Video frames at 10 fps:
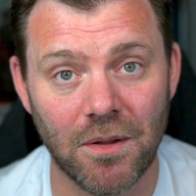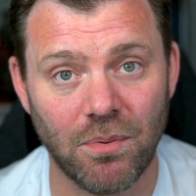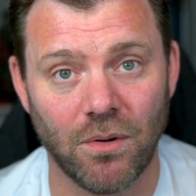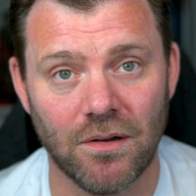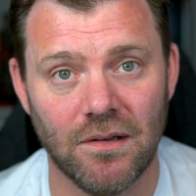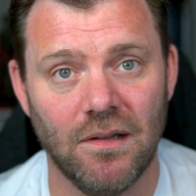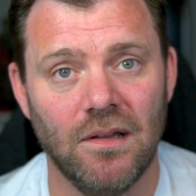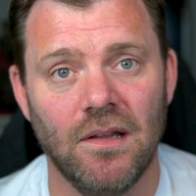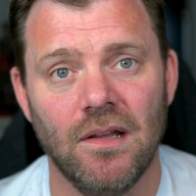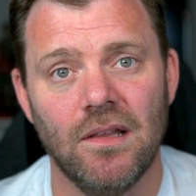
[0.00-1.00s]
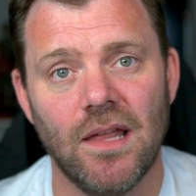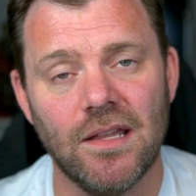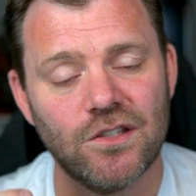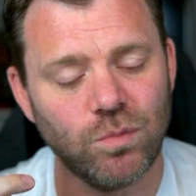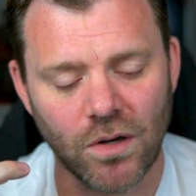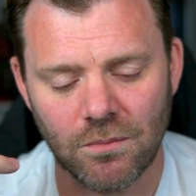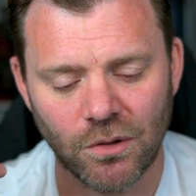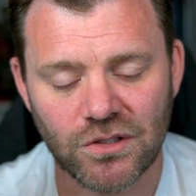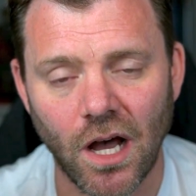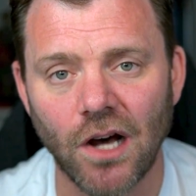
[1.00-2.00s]
important, and it's one of the
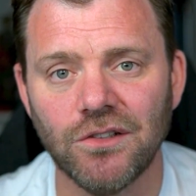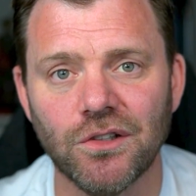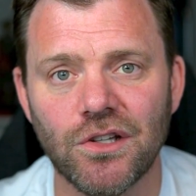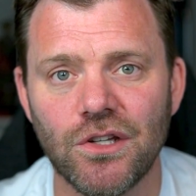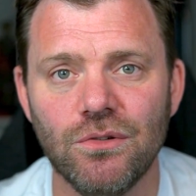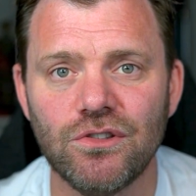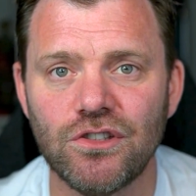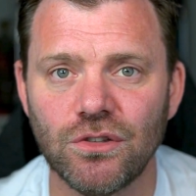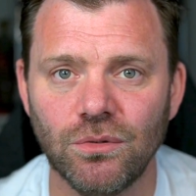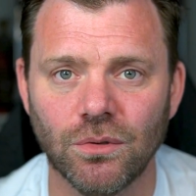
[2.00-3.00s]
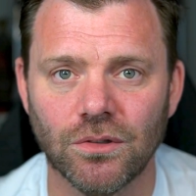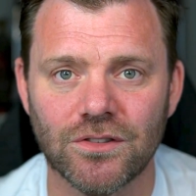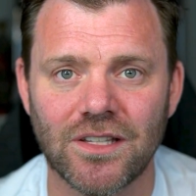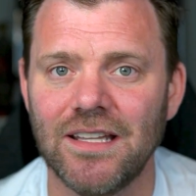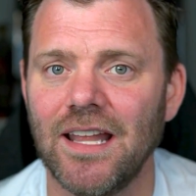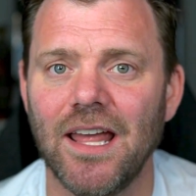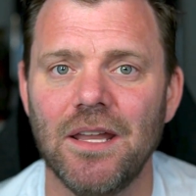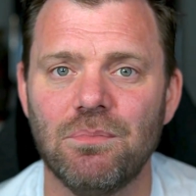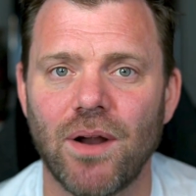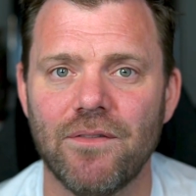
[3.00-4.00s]
most underused tools in any
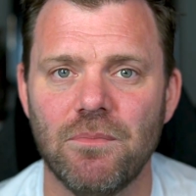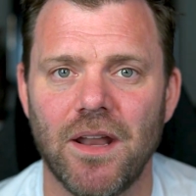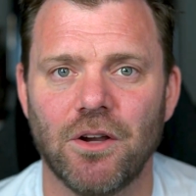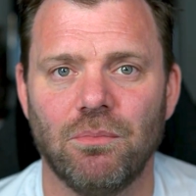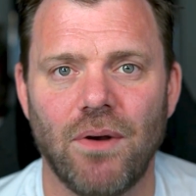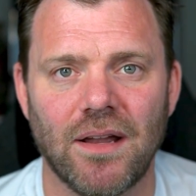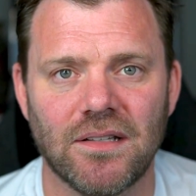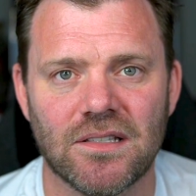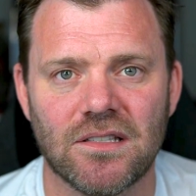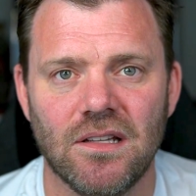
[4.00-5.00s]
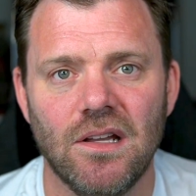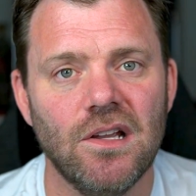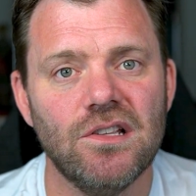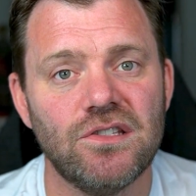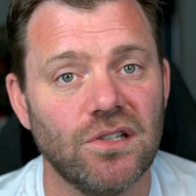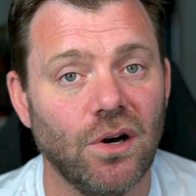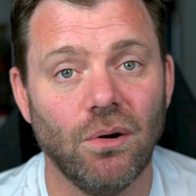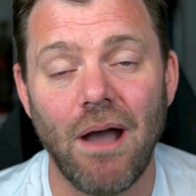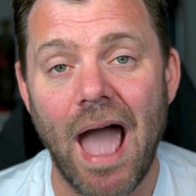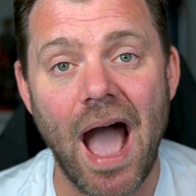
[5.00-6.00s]
private medical practice.
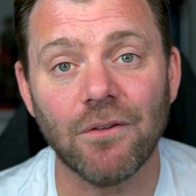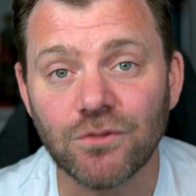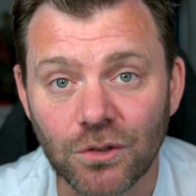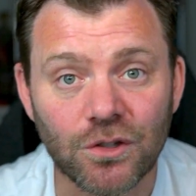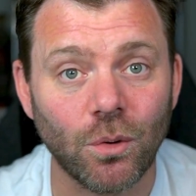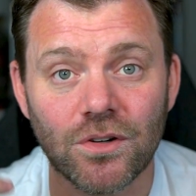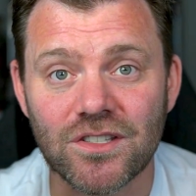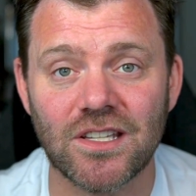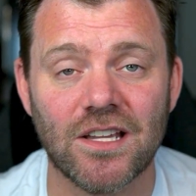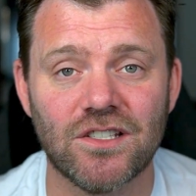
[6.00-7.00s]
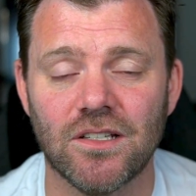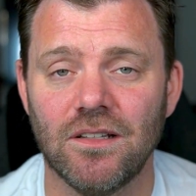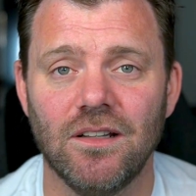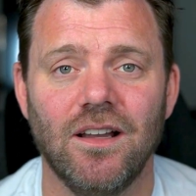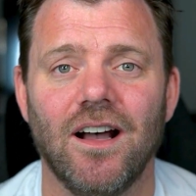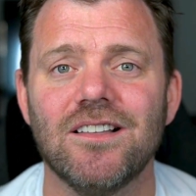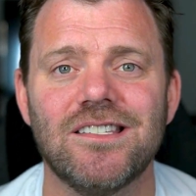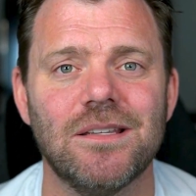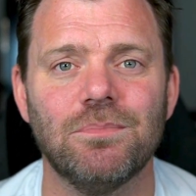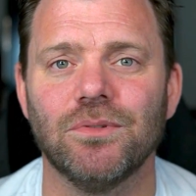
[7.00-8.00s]
So after your session, a
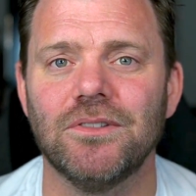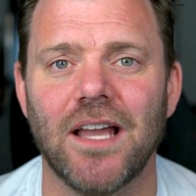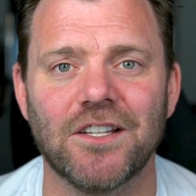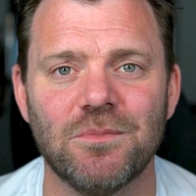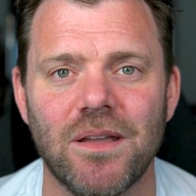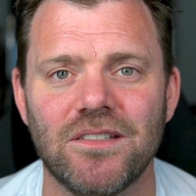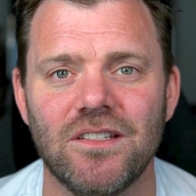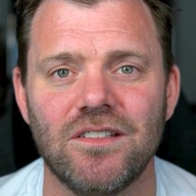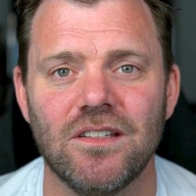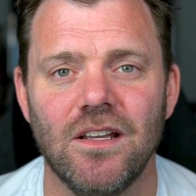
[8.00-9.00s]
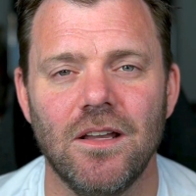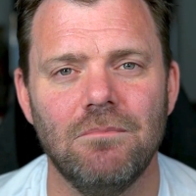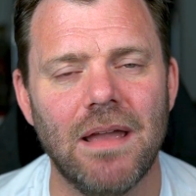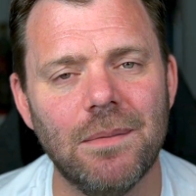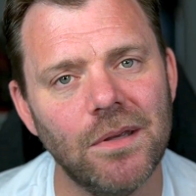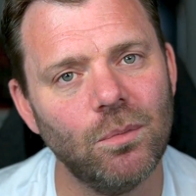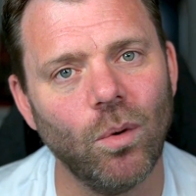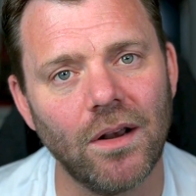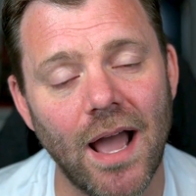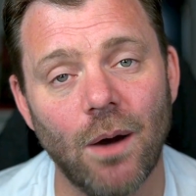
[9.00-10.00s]
simple text message, maybe
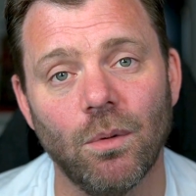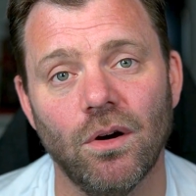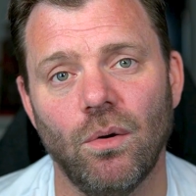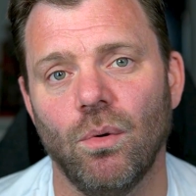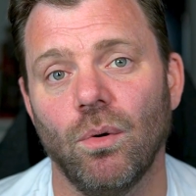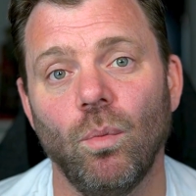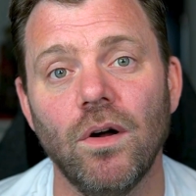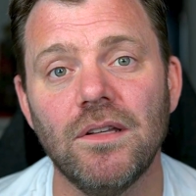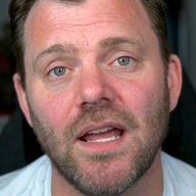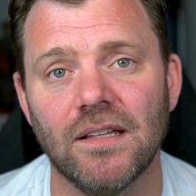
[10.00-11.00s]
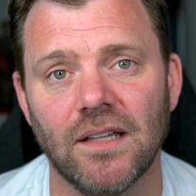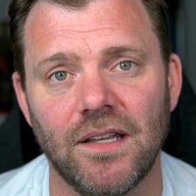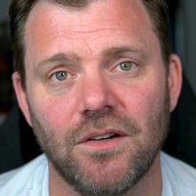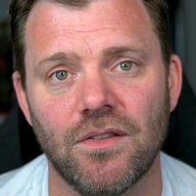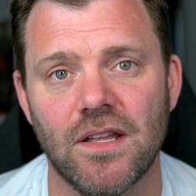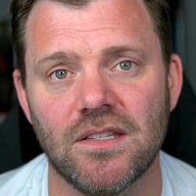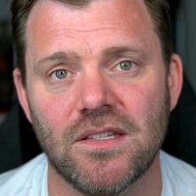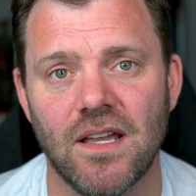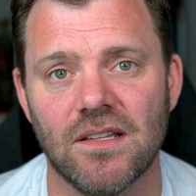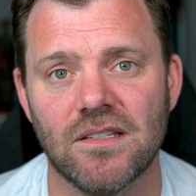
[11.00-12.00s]
1 hour or 1 day later, that
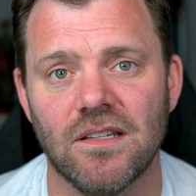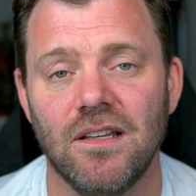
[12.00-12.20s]
says,